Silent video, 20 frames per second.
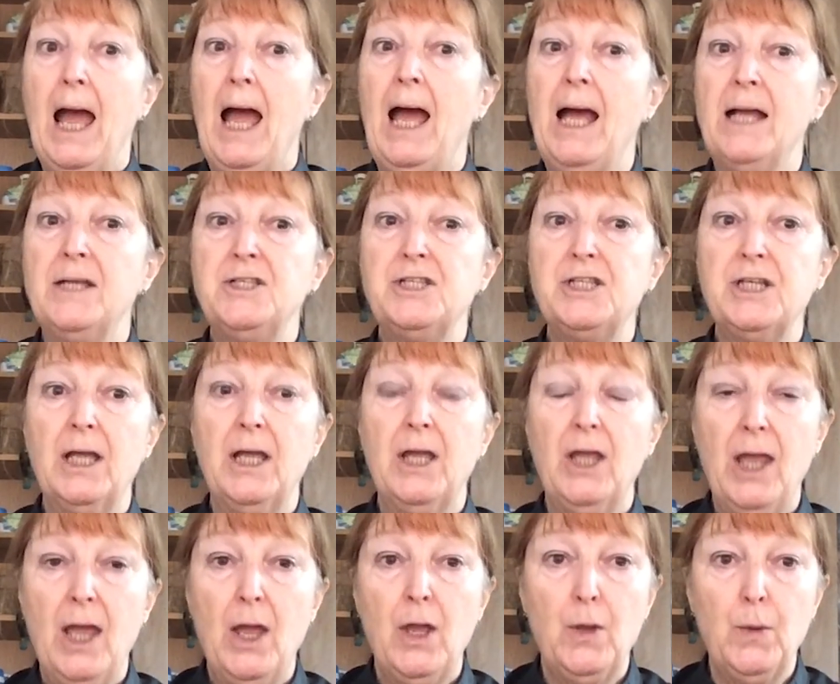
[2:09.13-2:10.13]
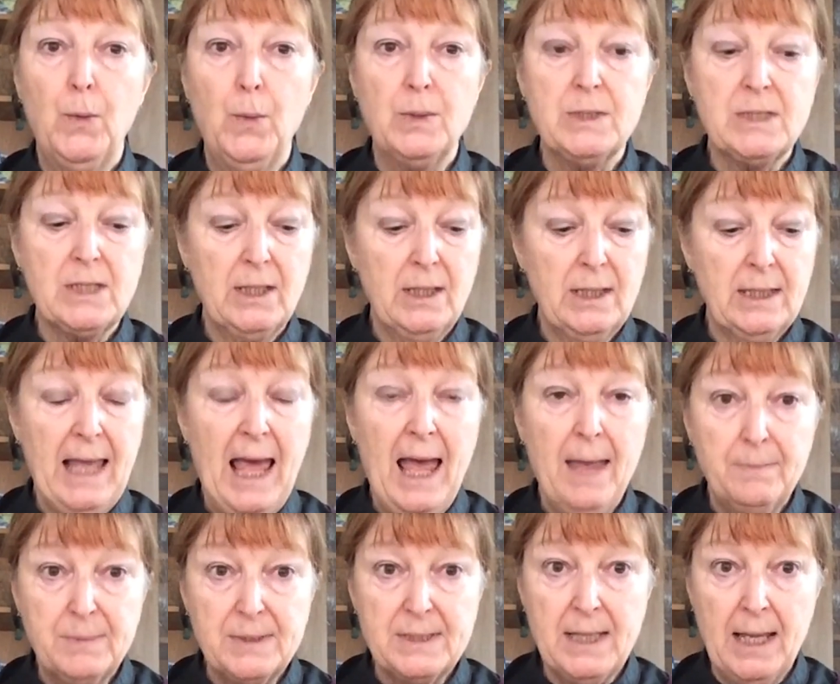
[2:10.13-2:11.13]
and who was
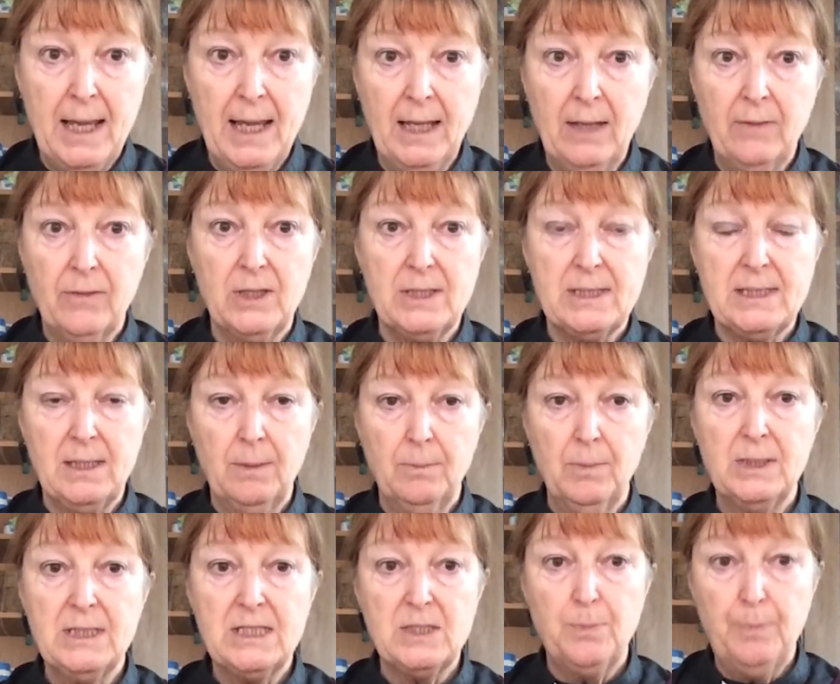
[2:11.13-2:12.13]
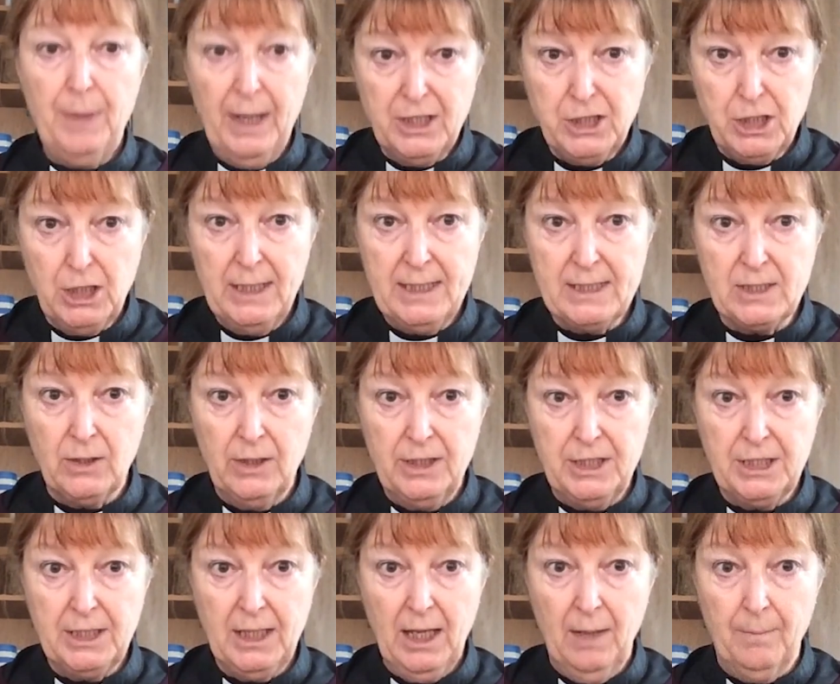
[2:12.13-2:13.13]
kept saying that someone special is going
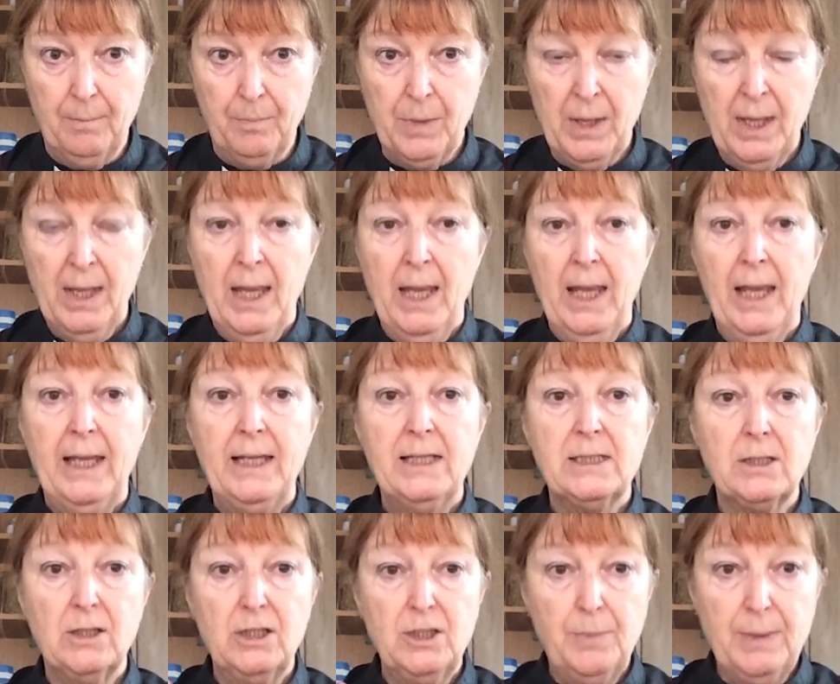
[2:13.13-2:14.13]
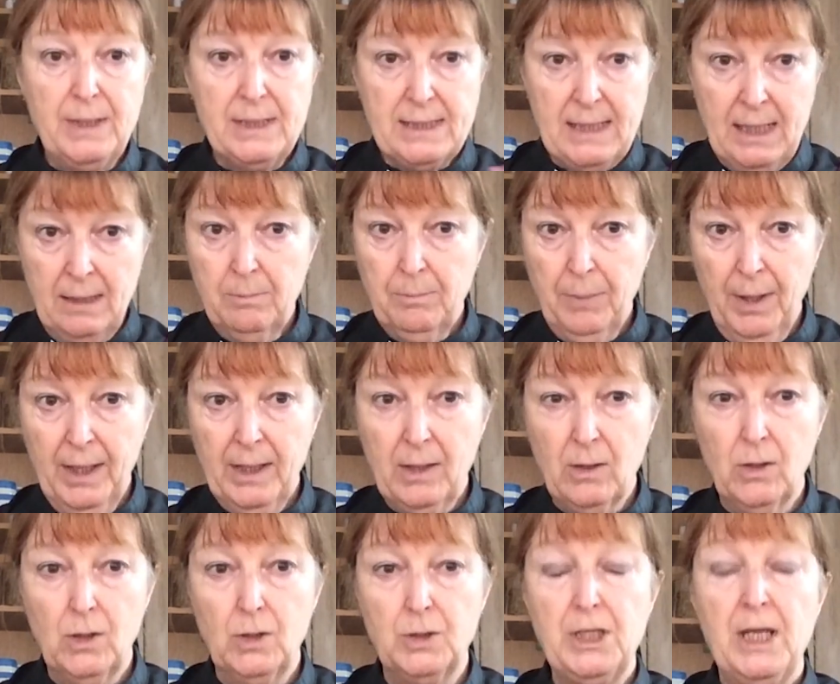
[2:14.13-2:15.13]
to come. He's going to be sent by
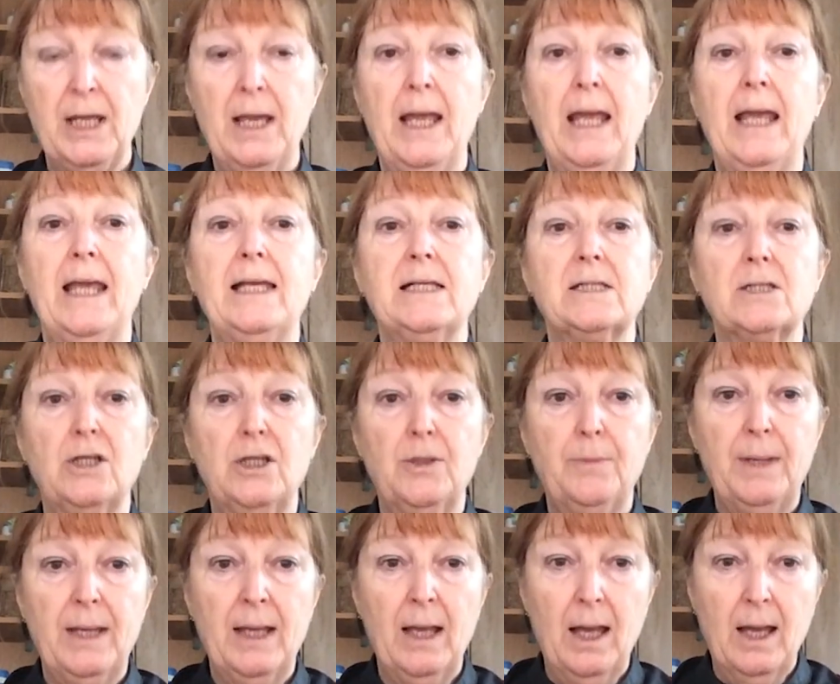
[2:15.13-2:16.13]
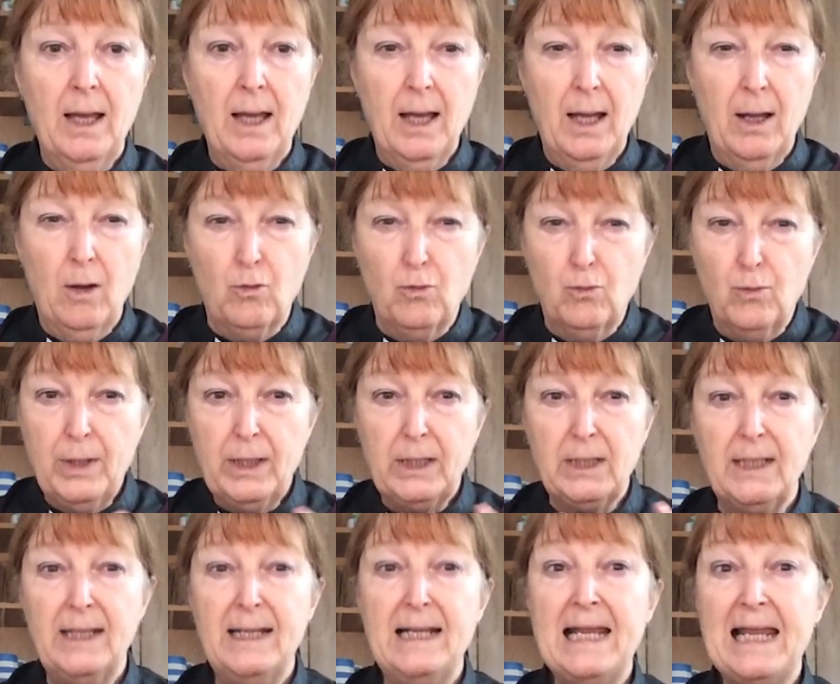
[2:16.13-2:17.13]
God, he's going to be a real
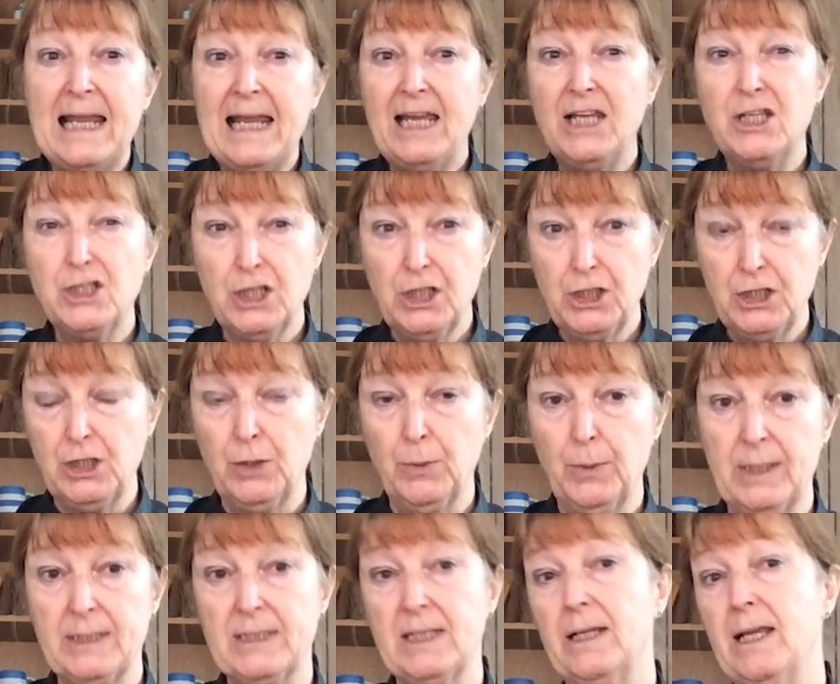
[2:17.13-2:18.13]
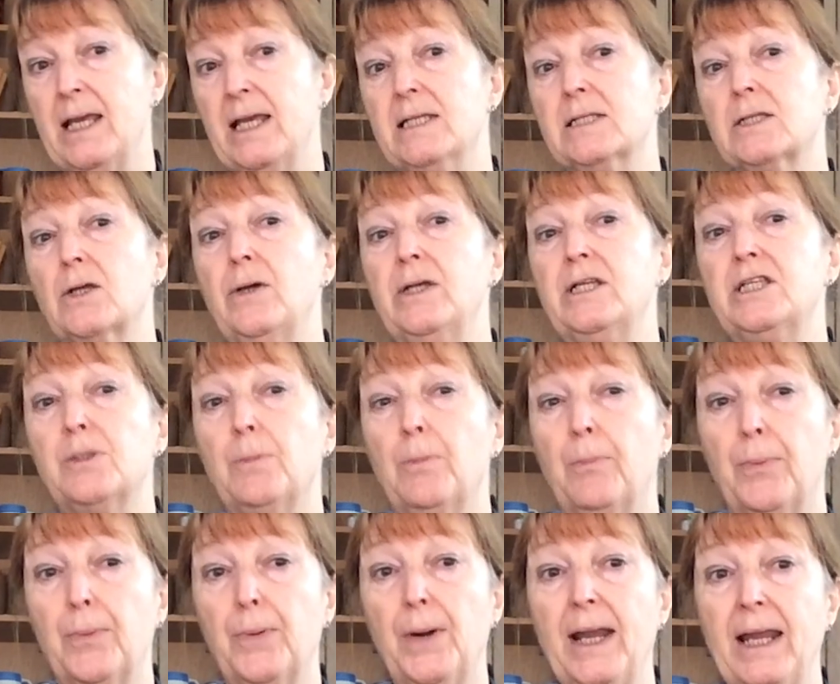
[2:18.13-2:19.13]
leader to us, and he's going to
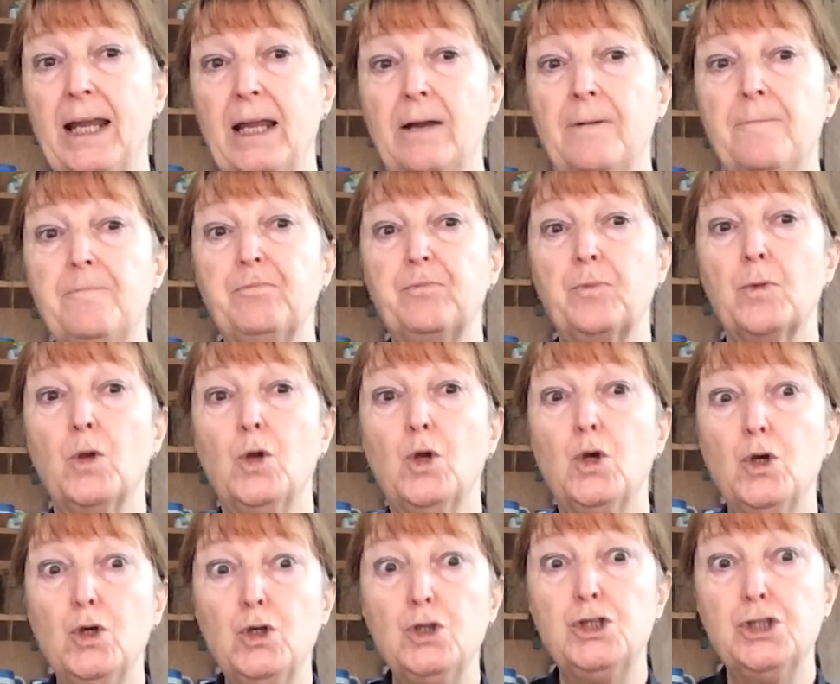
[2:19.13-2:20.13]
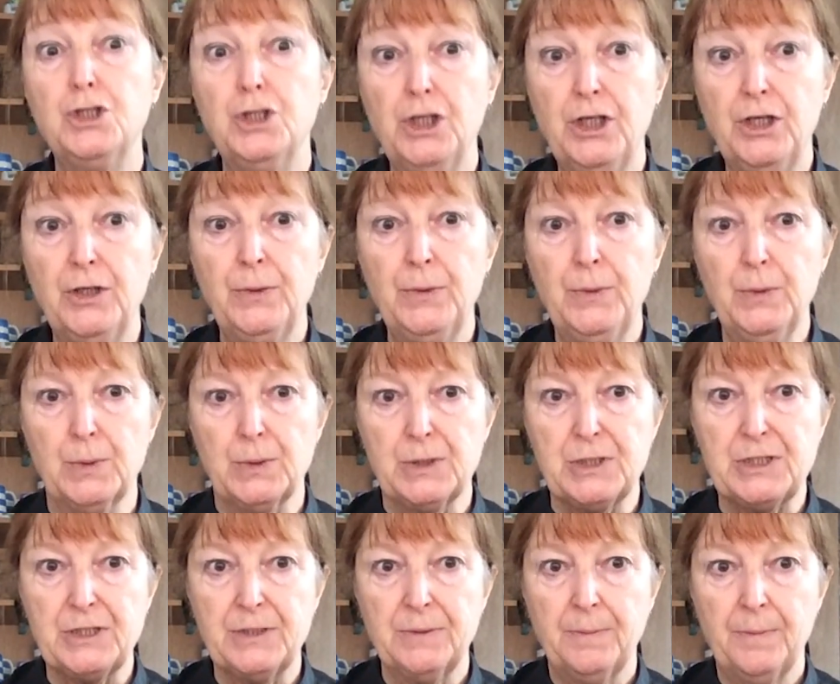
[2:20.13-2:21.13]
bring good
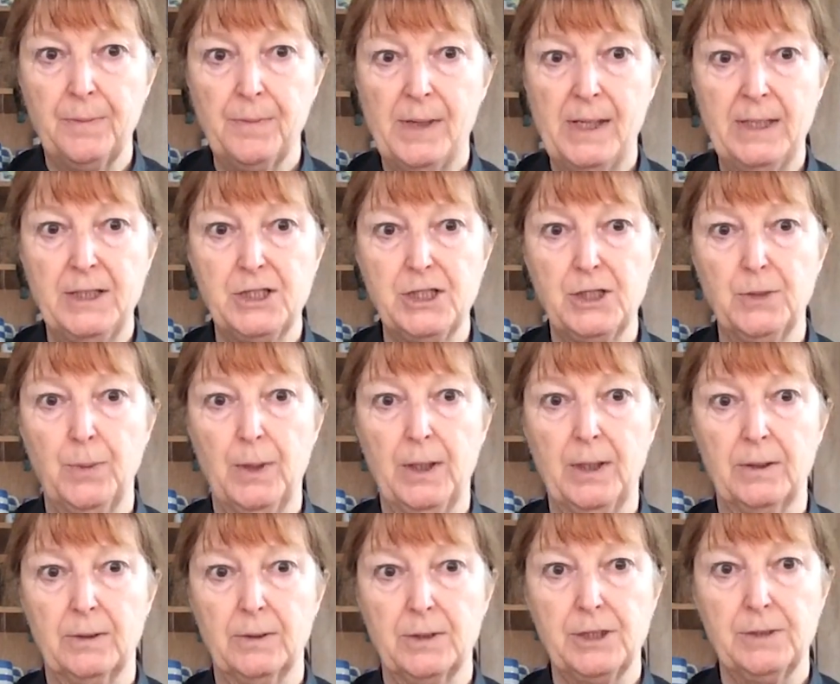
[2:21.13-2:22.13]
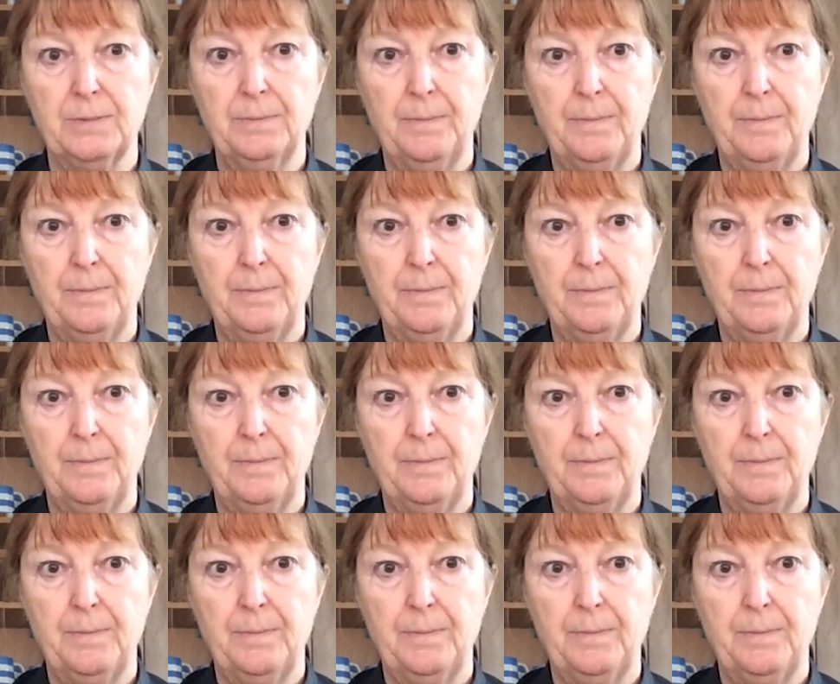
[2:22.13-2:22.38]
news into the world.